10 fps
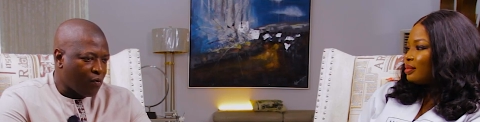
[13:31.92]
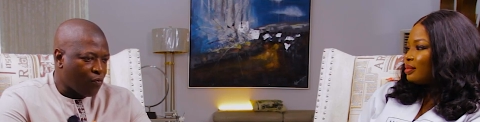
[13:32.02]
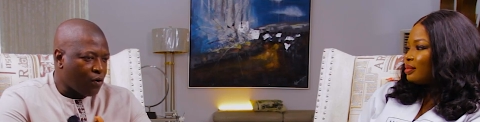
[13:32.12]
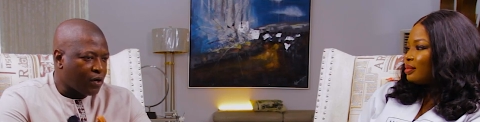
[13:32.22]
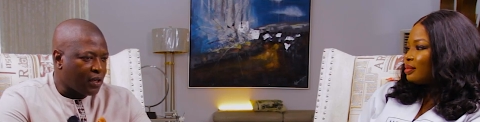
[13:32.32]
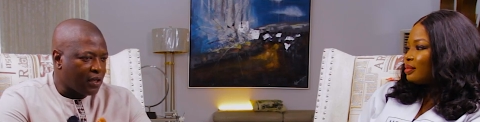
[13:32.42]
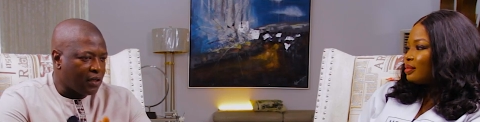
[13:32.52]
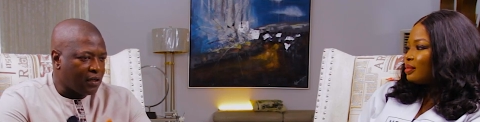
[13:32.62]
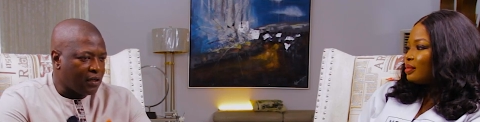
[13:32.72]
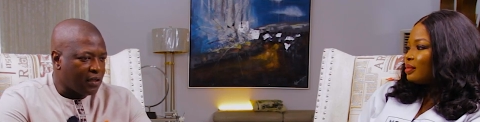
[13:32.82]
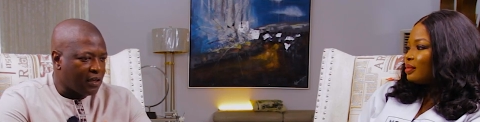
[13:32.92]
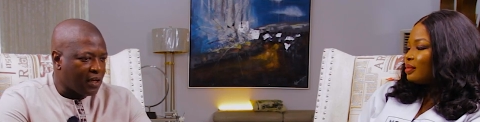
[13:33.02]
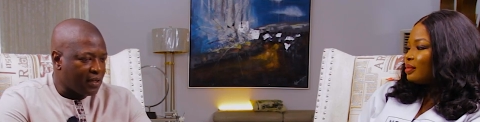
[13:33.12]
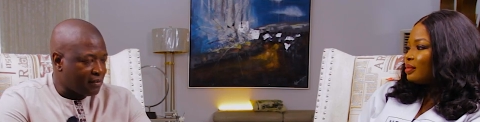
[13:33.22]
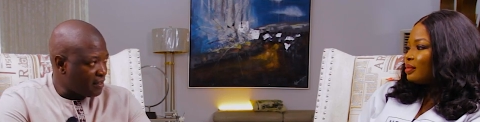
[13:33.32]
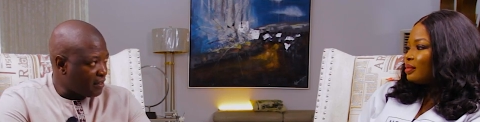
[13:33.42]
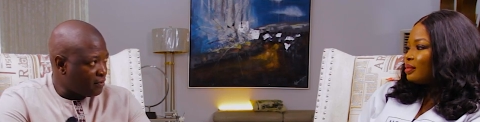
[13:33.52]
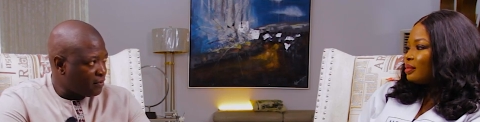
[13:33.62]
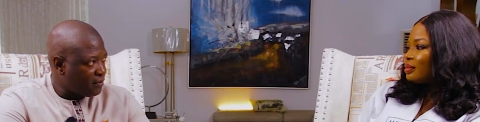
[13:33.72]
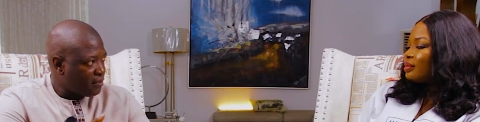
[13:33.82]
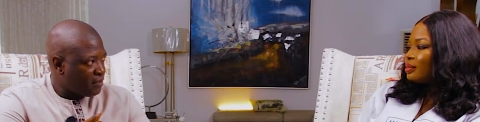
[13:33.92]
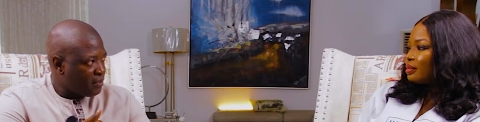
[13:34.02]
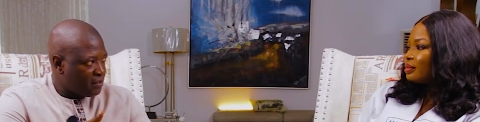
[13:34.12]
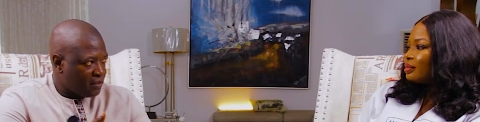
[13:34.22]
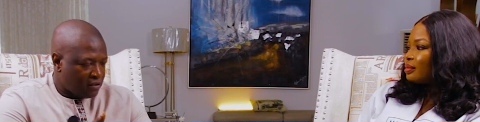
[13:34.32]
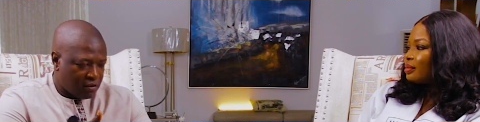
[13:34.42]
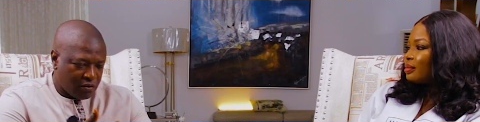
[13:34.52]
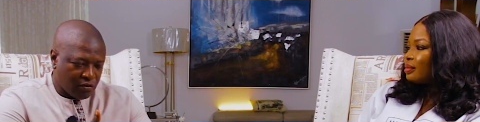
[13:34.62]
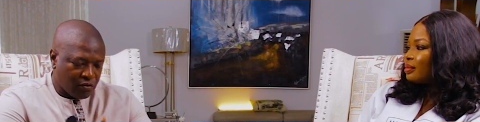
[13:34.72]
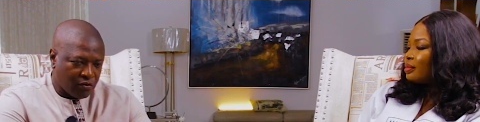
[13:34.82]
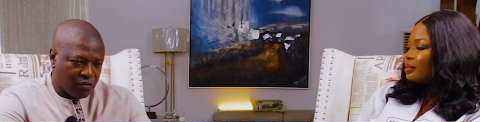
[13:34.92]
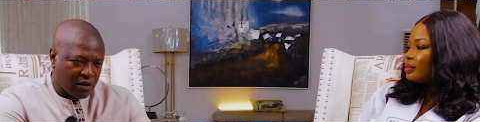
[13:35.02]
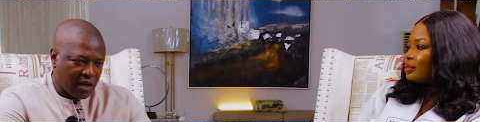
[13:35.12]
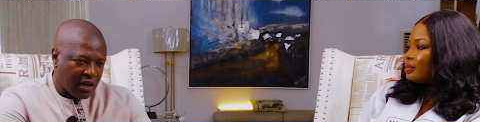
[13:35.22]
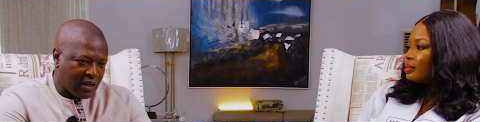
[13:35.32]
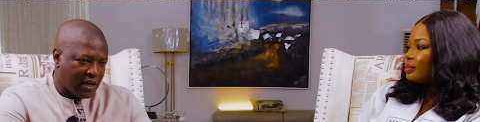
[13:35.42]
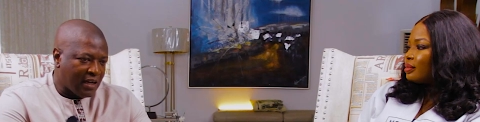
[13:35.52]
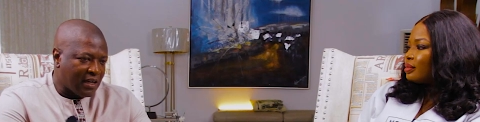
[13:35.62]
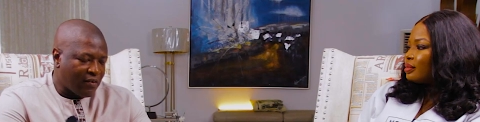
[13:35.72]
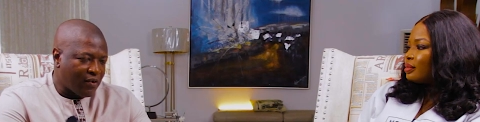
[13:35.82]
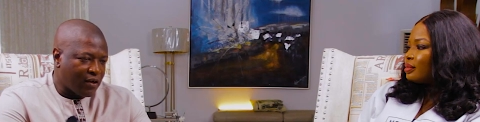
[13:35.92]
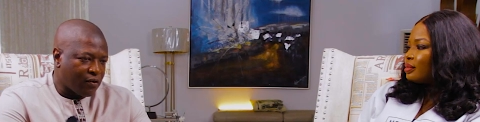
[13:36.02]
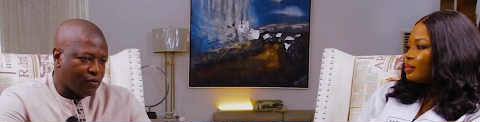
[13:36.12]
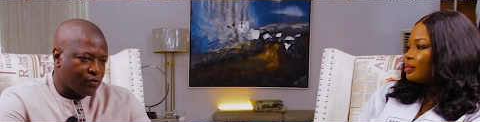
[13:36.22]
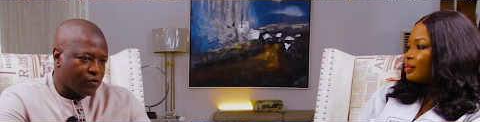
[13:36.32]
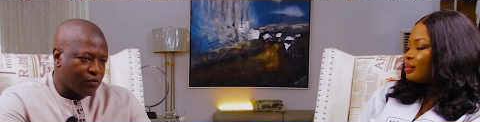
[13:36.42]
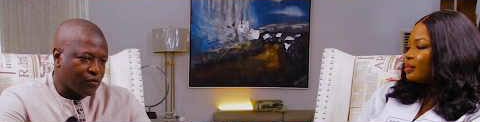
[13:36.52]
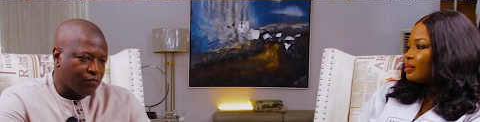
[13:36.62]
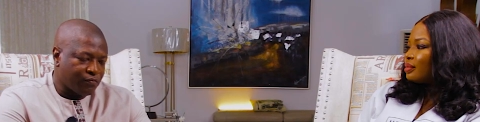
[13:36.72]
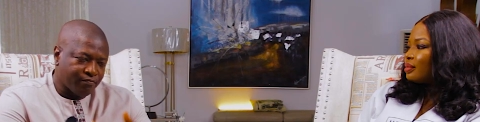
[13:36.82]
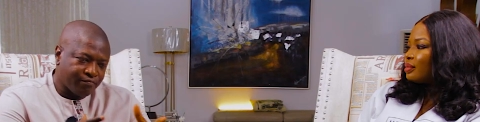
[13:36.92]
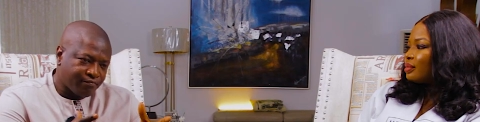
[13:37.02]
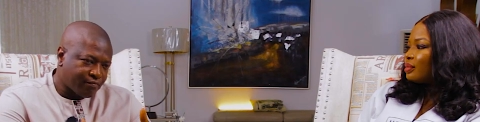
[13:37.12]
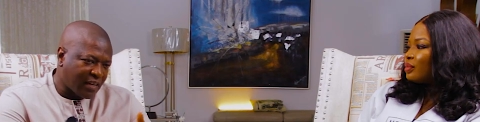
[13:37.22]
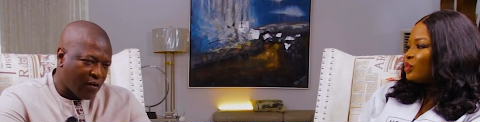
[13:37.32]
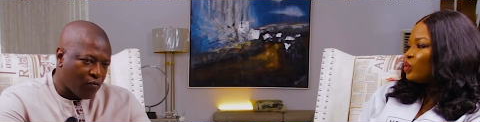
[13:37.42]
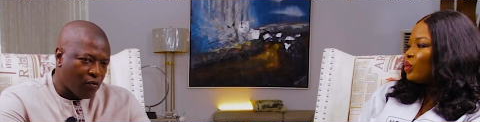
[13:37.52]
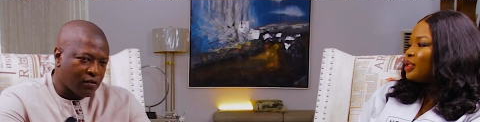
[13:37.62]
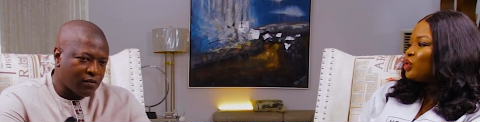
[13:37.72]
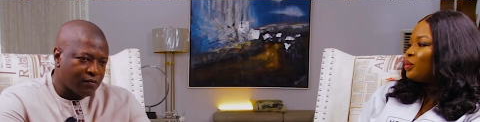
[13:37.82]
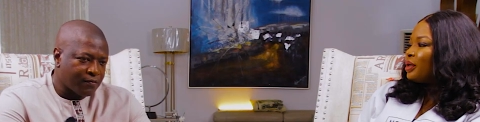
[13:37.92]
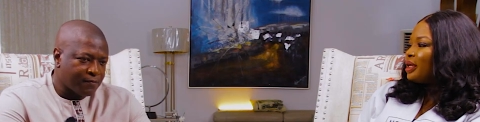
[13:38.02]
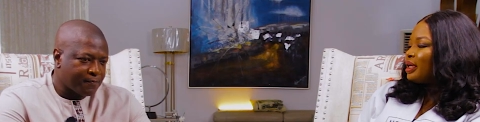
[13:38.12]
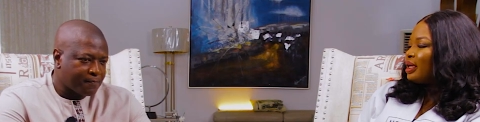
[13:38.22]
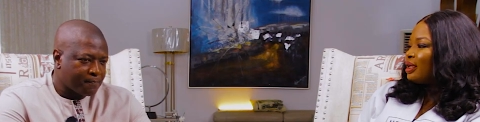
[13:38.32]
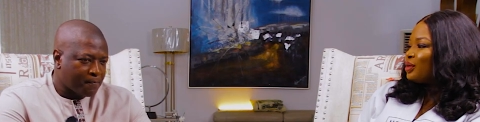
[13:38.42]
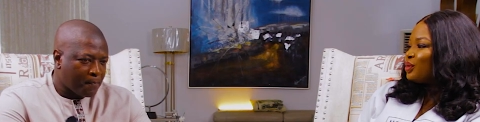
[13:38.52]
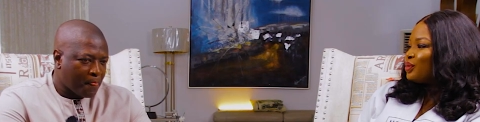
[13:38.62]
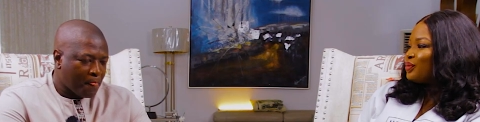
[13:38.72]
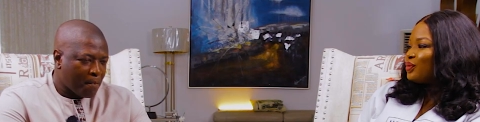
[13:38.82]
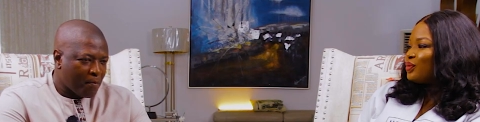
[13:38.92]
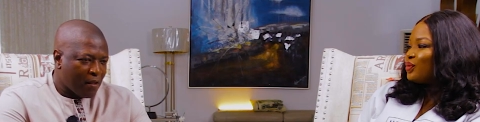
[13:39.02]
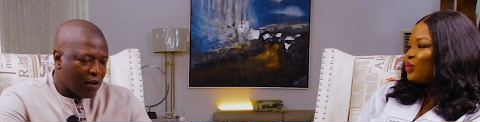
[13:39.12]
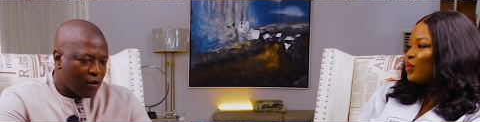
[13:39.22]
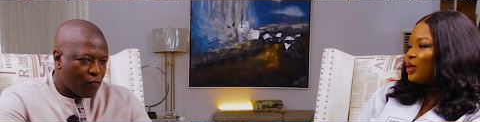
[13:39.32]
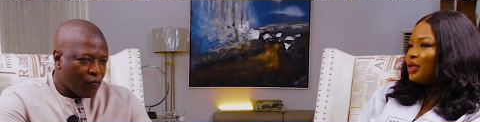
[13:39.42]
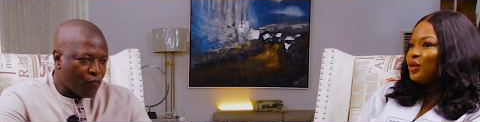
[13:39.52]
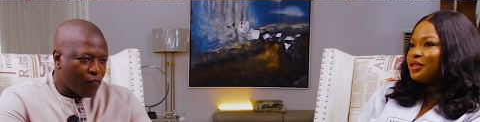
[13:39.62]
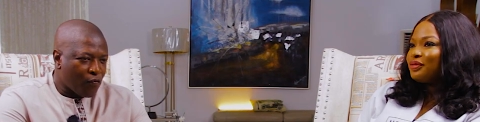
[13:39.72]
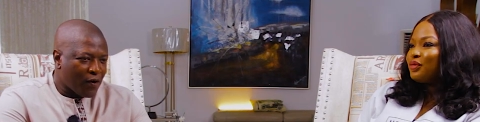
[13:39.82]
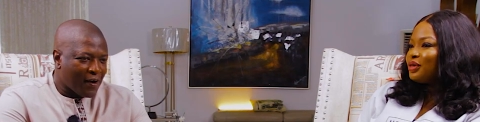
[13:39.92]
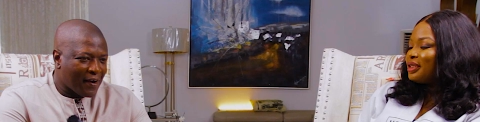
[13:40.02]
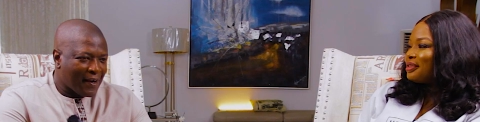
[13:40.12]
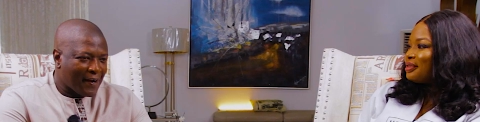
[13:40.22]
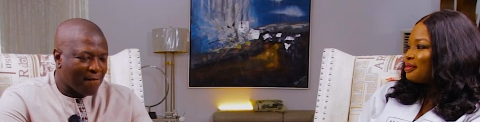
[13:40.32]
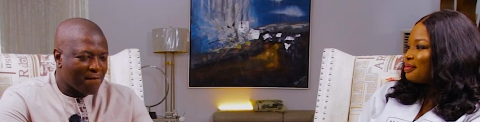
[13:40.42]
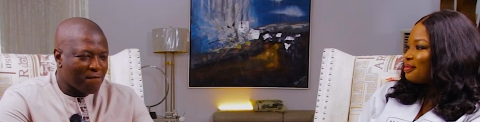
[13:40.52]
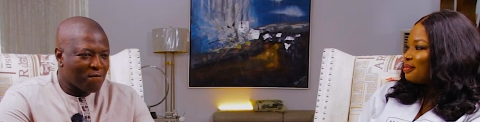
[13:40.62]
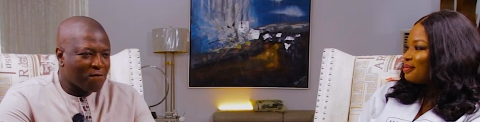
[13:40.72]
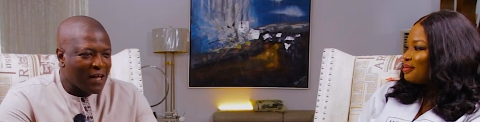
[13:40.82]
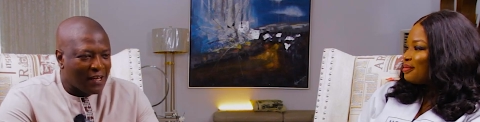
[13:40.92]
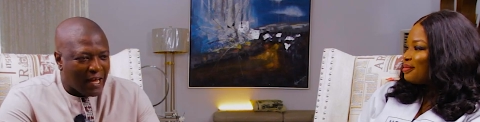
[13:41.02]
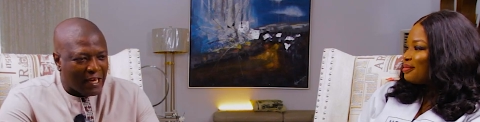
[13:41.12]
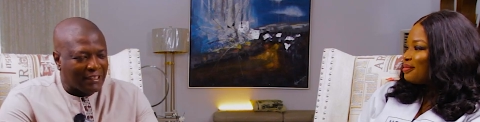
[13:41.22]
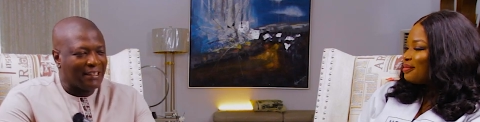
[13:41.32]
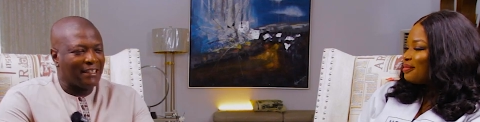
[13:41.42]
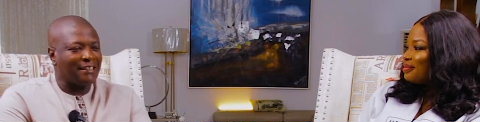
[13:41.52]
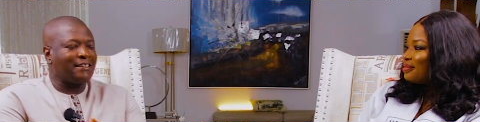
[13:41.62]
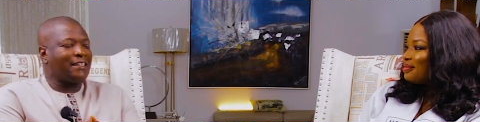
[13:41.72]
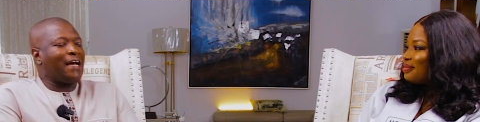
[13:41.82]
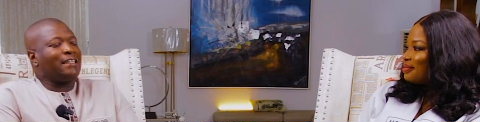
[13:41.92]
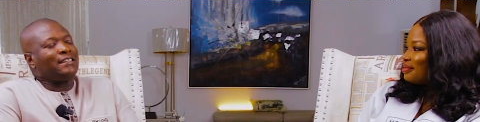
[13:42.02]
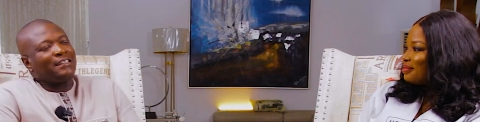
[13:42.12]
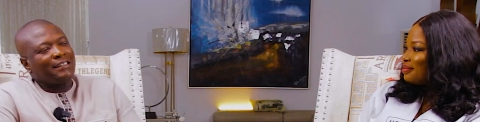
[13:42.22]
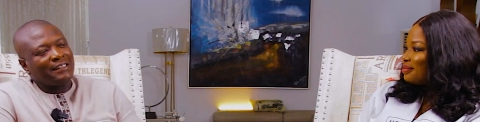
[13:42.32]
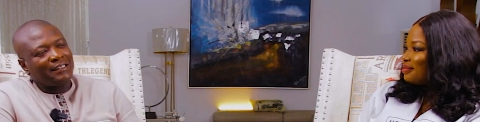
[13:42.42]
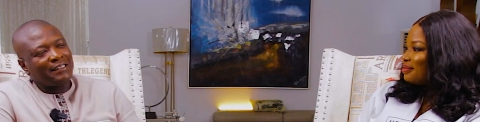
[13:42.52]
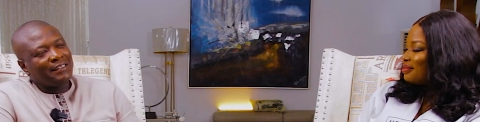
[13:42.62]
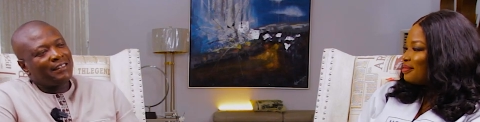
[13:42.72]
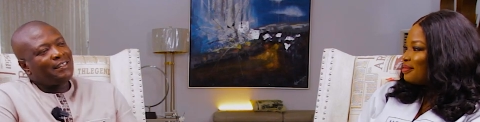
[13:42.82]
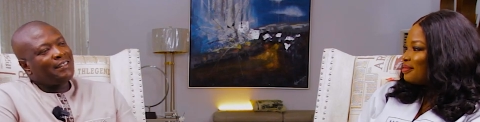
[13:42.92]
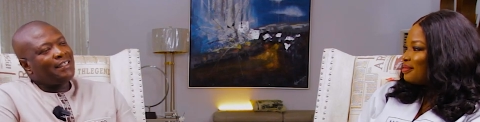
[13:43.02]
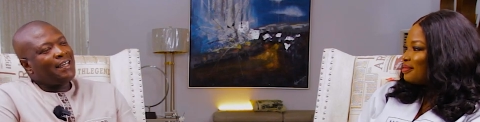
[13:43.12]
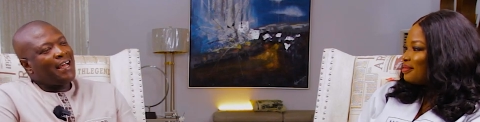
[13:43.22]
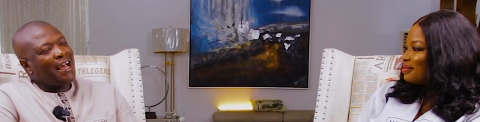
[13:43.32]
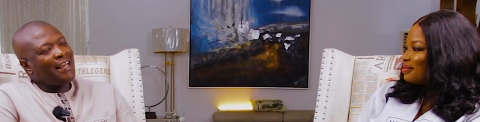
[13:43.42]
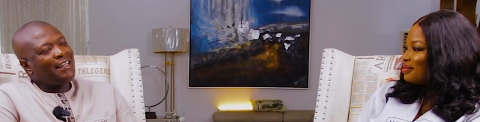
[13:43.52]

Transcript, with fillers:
Speaker 1: work in Excel, you know, I had that vehicle. So I worked. Why did you
Speaker 2: buy a car though? Why not invest?
Speaker 1: Well, I didn't I didn't I